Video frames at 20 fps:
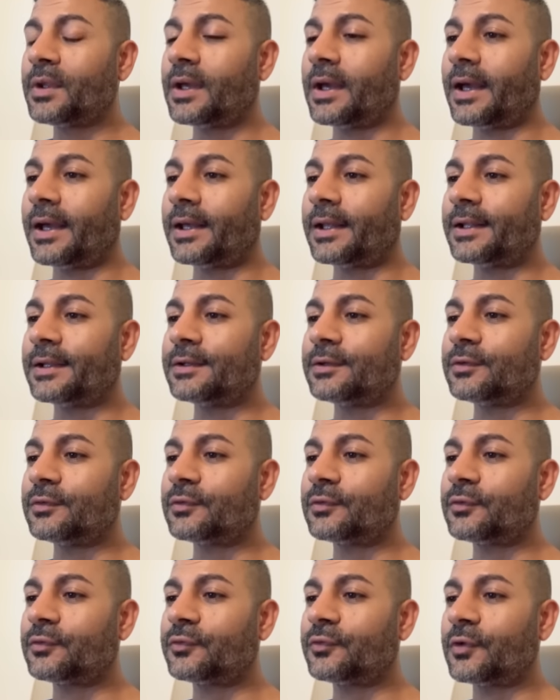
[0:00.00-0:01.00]
And
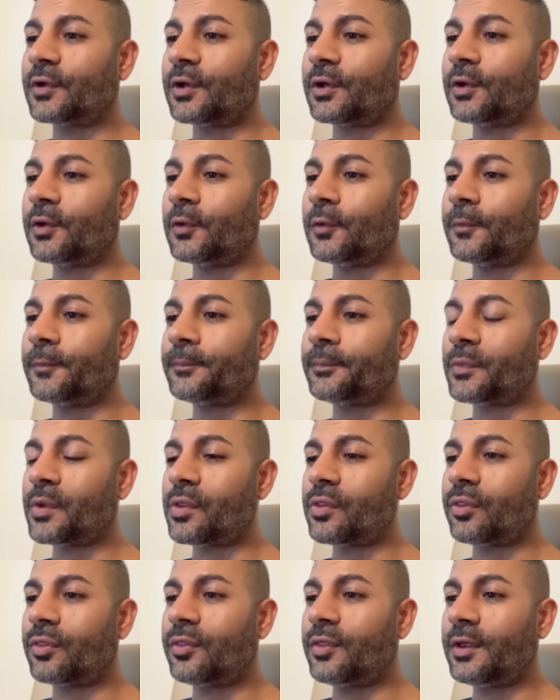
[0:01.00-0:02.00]
so
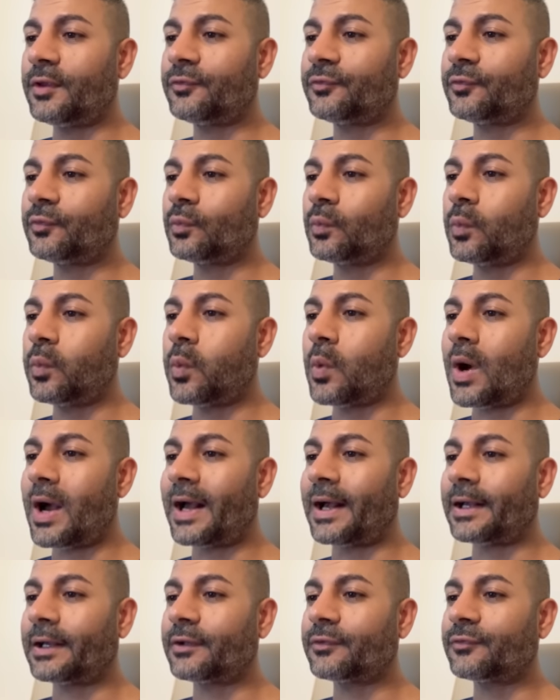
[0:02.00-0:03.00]
this
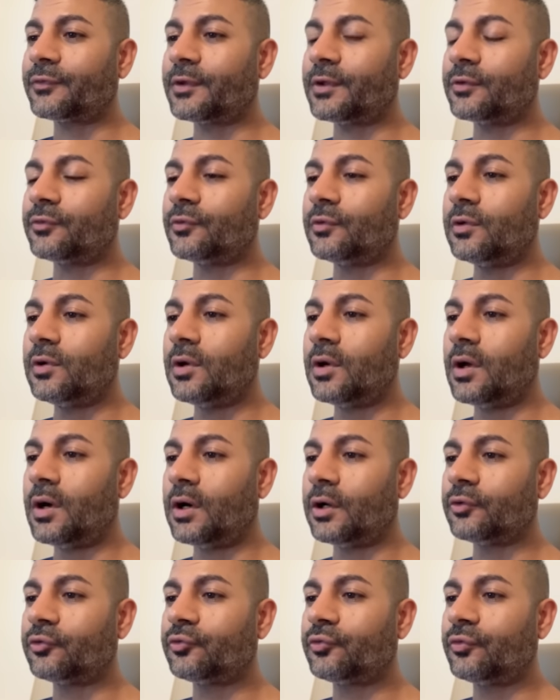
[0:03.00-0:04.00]
wax is
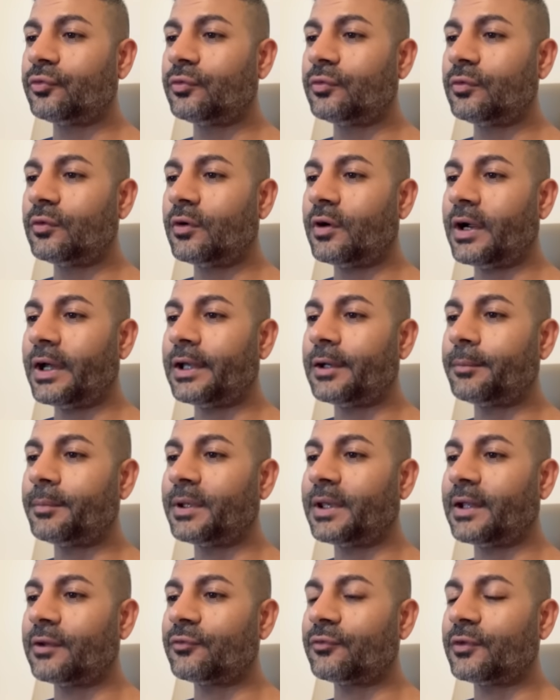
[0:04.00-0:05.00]
lodged right up
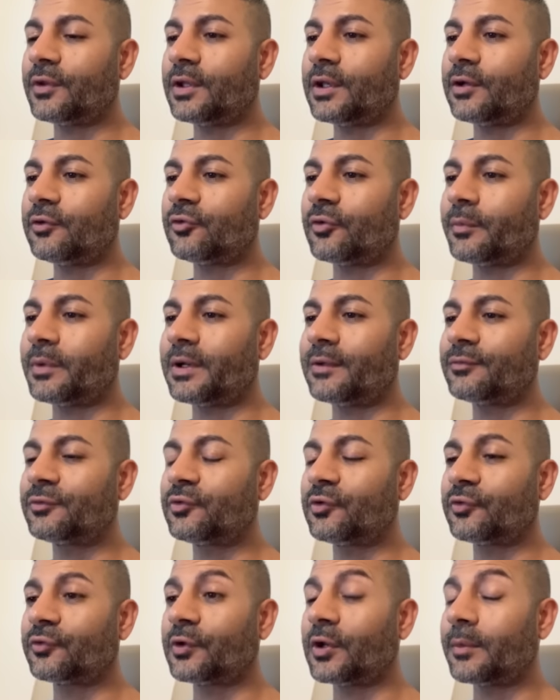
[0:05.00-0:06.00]
against the eardrum, and I've
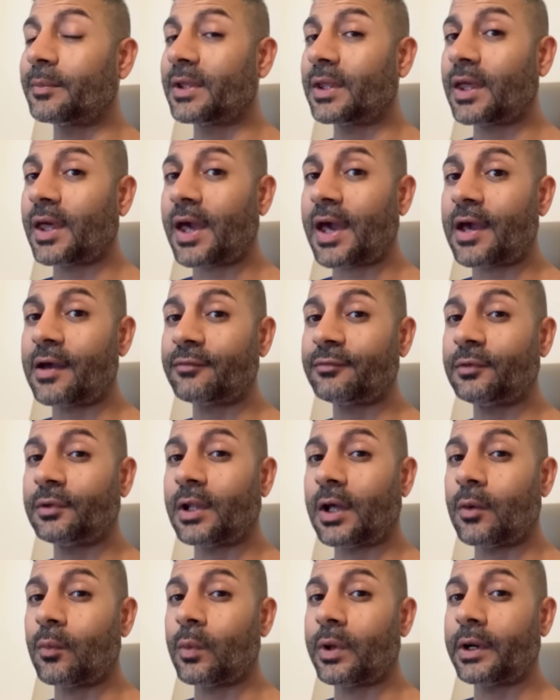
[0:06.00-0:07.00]
just got to be careful
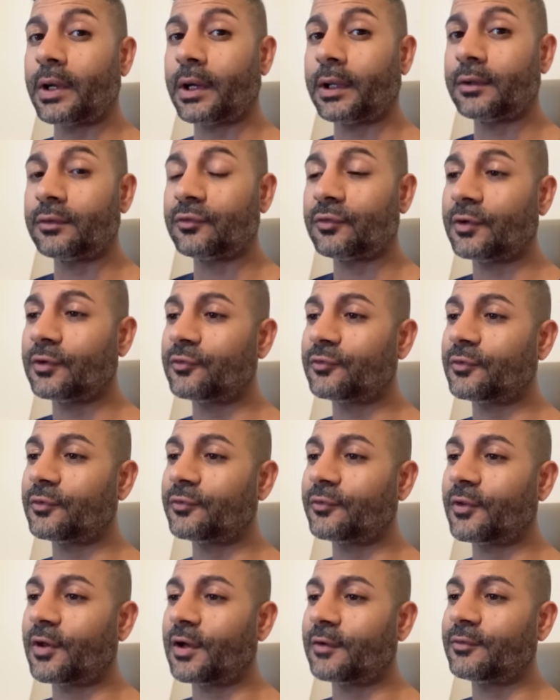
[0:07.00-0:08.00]
that when I touch the
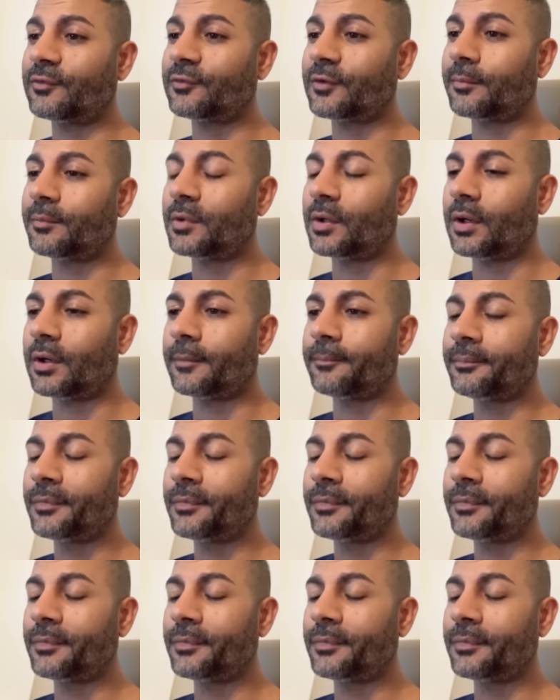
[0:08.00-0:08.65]
surface I'm not